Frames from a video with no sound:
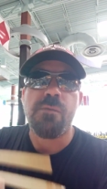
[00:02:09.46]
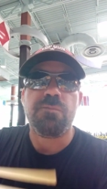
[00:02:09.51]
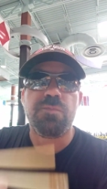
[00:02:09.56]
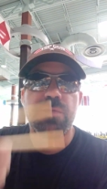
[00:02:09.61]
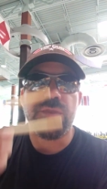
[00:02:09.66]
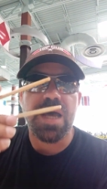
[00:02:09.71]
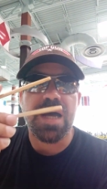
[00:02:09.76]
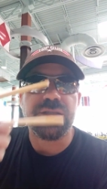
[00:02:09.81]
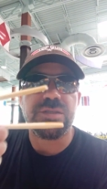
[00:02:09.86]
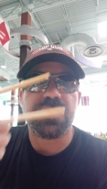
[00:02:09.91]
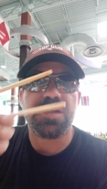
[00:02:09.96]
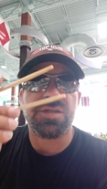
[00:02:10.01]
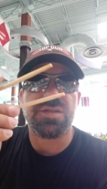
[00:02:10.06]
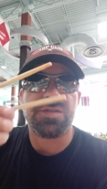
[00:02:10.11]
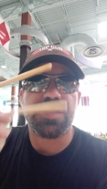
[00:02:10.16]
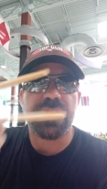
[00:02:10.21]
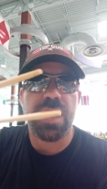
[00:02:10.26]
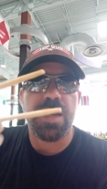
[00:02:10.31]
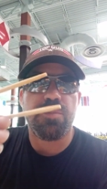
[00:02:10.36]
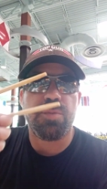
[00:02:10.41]
that's an
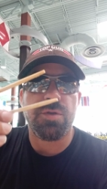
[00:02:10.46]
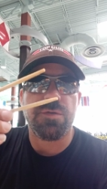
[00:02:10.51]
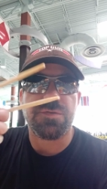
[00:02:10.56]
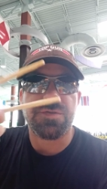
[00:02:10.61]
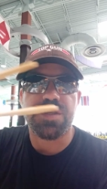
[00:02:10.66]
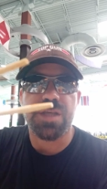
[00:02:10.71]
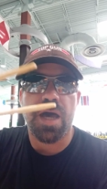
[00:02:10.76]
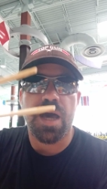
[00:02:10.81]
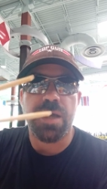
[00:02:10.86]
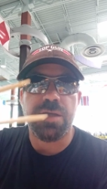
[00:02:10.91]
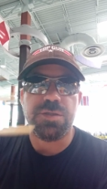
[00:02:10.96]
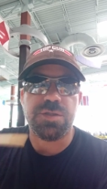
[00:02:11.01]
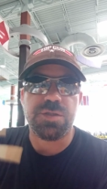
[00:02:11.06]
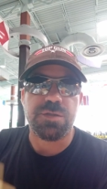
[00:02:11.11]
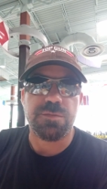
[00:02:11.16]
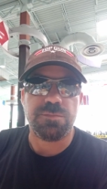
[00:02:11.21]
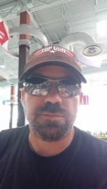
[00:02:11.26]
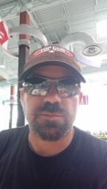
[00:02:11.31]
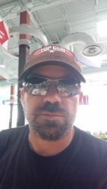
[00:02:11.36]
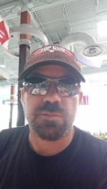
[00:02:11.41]
example of signs,
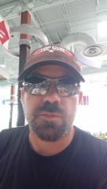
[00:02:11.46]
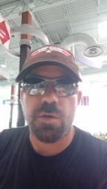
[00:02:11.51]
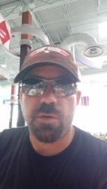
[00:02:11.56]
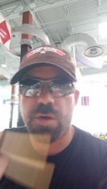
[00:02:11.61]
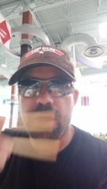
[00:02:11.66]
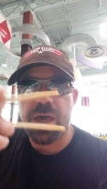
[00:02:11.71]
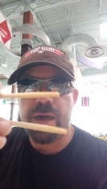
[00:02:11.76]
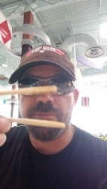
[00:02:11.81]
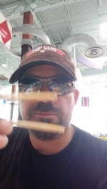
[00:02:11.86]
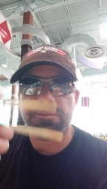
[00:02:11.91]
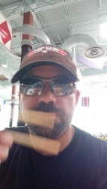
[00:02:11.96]
okay?